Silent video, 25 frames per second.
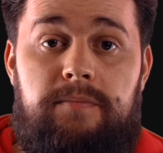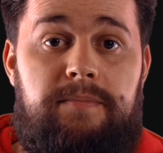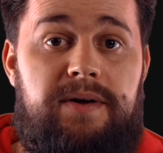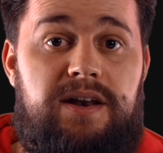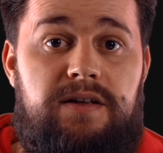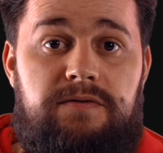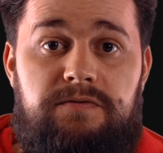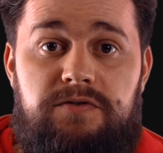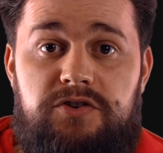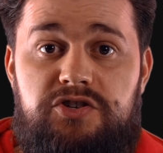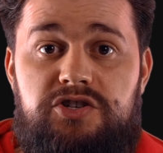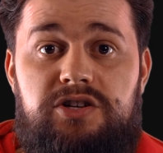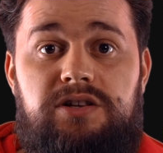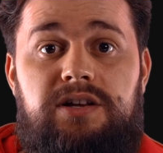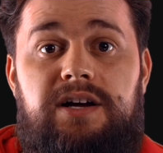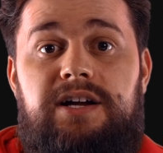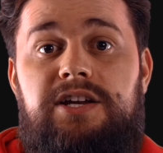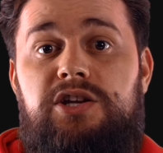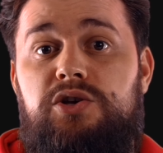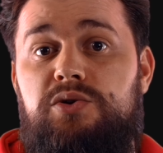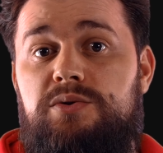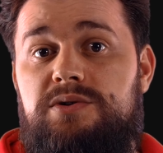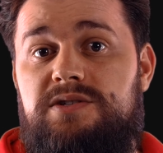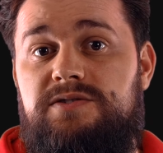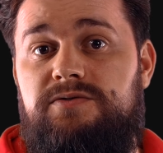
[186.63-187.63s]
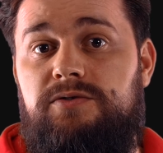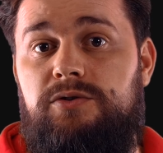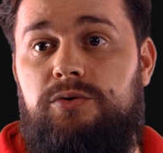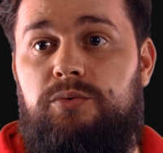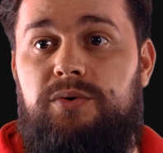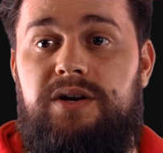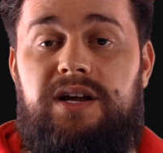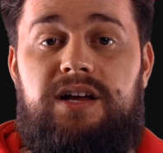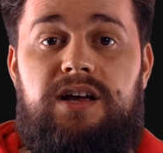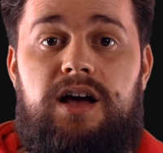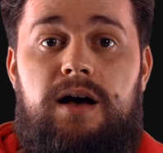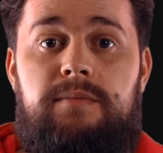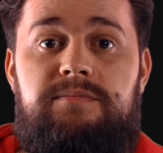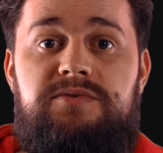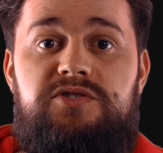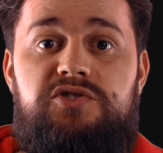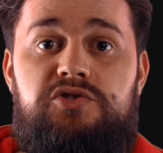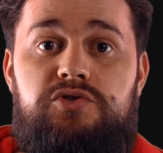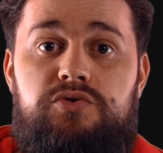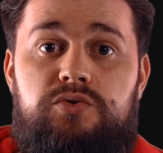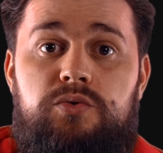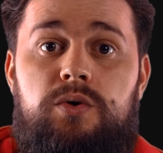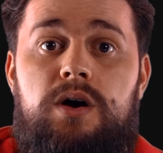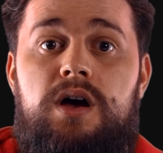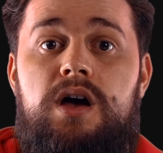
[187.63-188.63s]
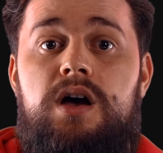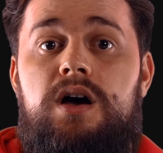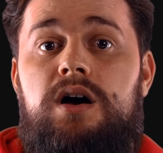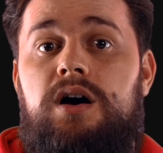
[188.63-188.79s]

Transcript: beneficial and useful when it comes to